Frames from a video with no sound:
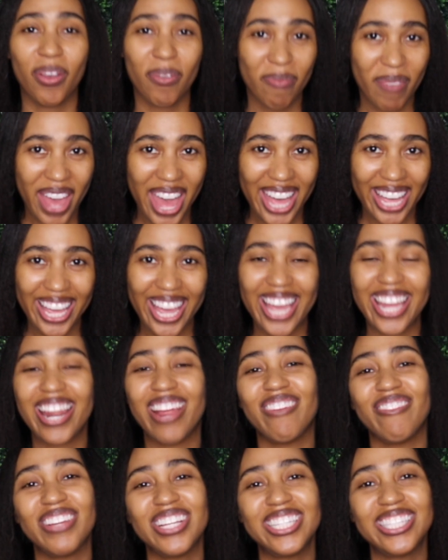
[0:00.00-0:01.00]
I'm back and
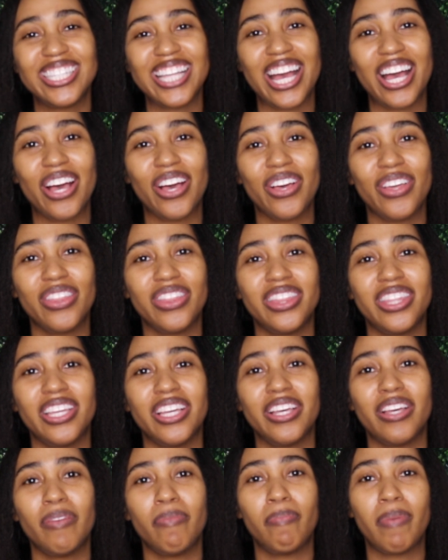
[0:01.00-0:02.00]
I rinsed out
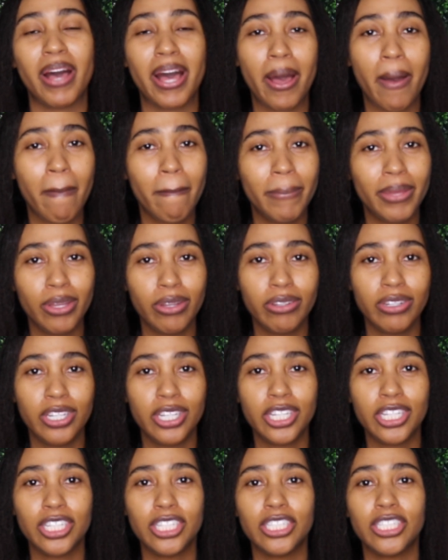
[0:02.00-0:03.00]
the bond
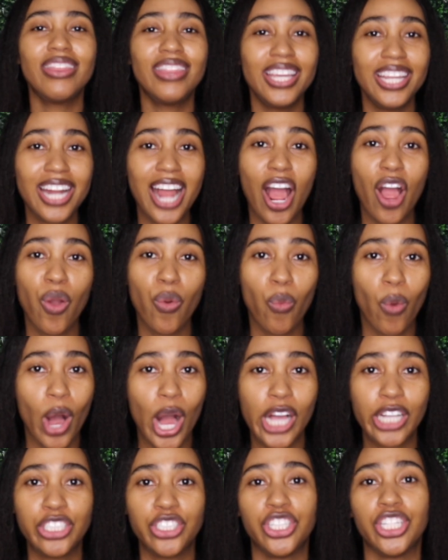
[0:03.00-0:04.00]
builders, then I
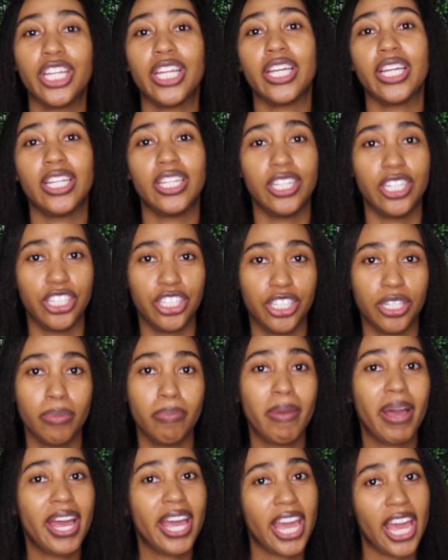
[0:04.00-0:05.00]
washed and
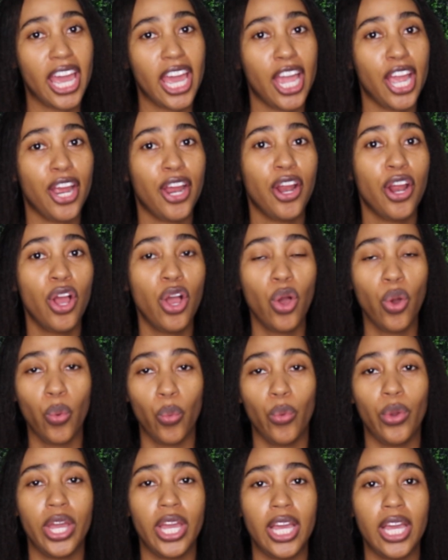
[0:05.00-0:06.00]
conditioned my hair
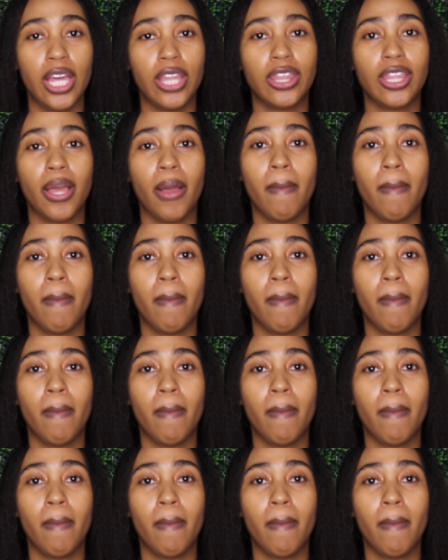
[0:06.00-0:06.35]
with